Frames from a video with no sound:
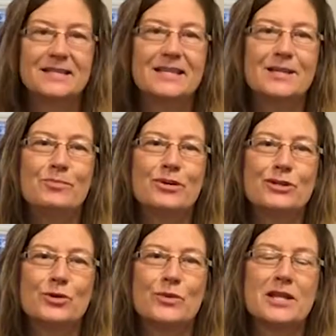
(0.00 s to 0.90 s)
Cindy
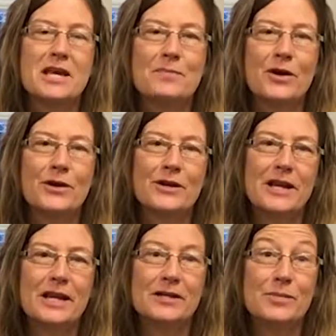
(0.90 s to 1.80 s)
Pritchard with Keep
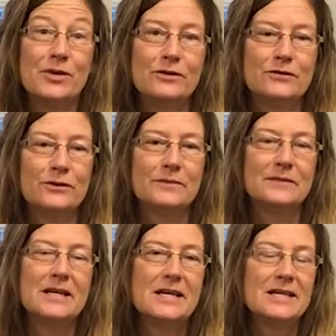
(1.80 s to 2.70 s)
Oconee County Beautiful.
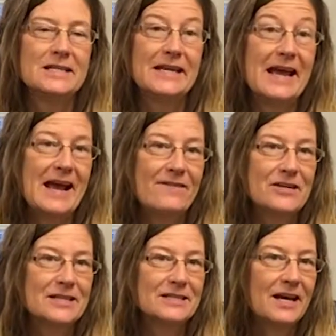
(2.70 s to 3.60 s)
Today I have
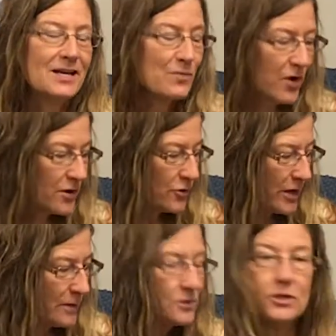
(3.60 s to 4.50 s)
an exciting
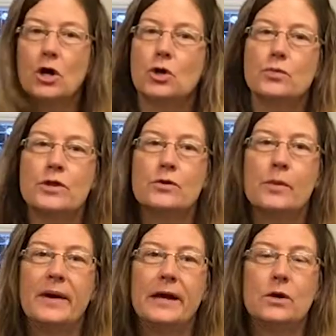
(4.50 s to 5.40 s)
program to talk with
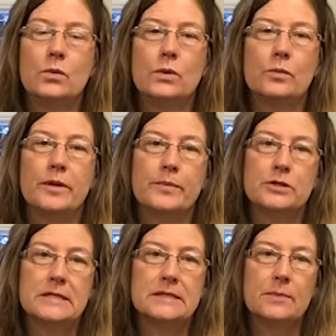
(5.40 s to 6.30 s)
you about. We'll be
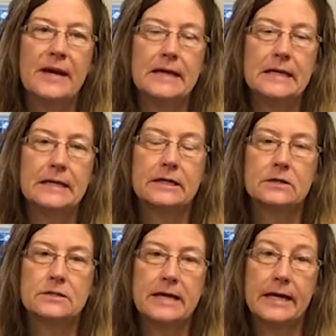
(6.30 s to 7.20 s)
participating in
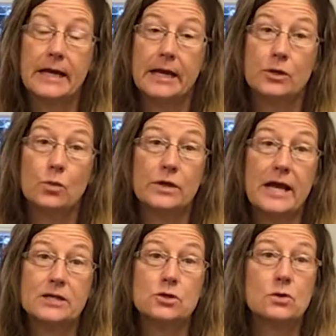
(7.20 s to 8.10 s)
our second annual
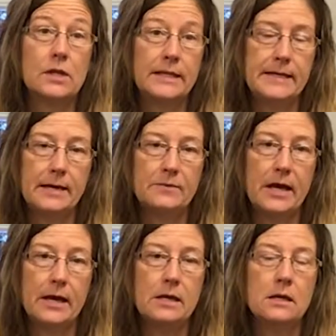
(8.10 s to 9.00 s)
National Cleanup
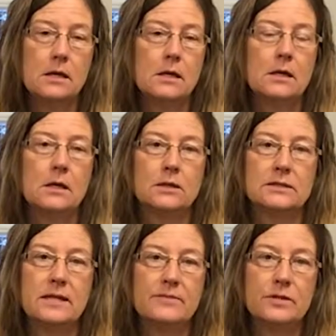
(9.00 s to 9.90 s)
Day
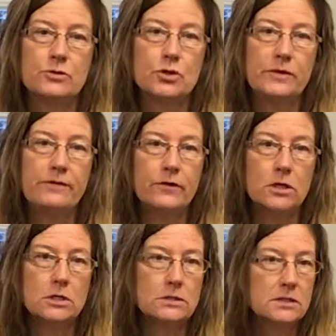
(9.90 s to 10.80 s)
on September
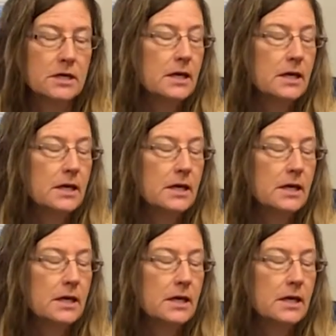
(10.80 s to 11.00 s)
21st.